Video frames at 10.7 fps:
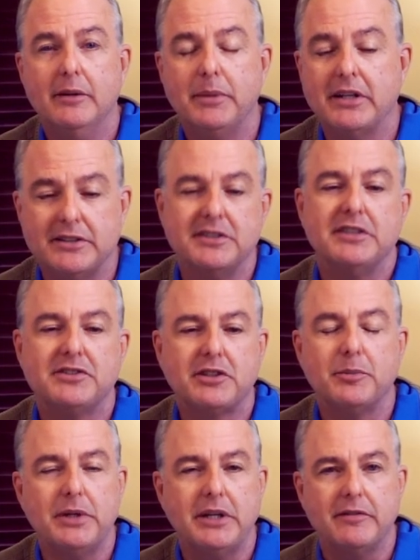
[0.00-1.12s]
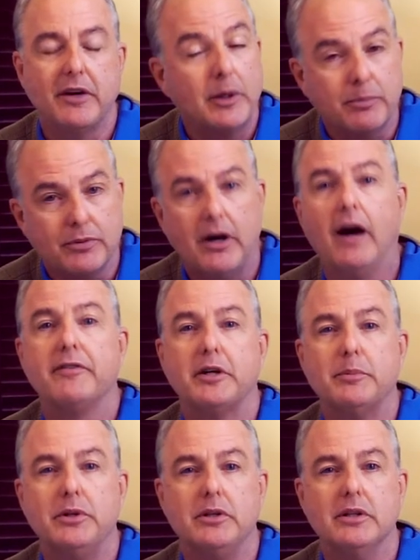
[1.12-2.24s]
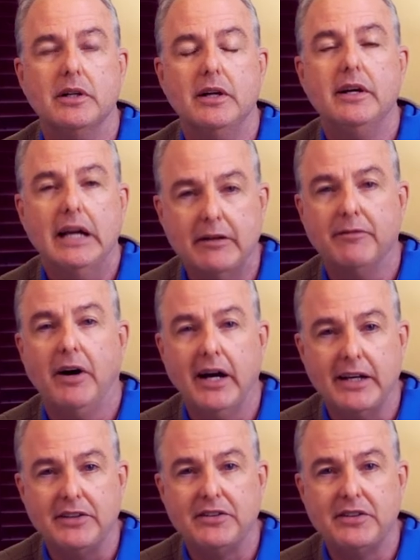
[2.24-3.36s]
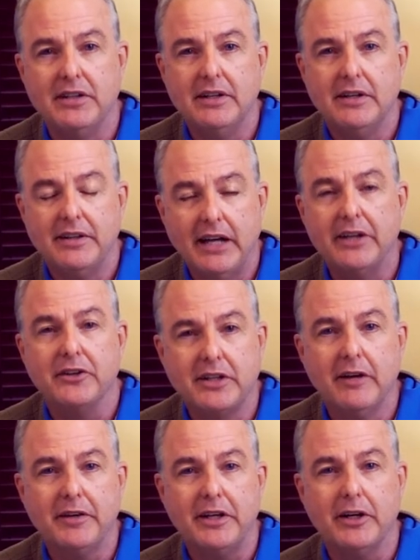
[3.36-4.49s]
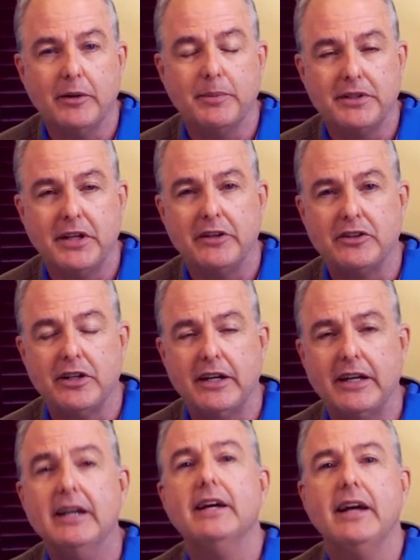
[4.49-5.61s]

because this could be very profitable advice that you're giving here, potentially,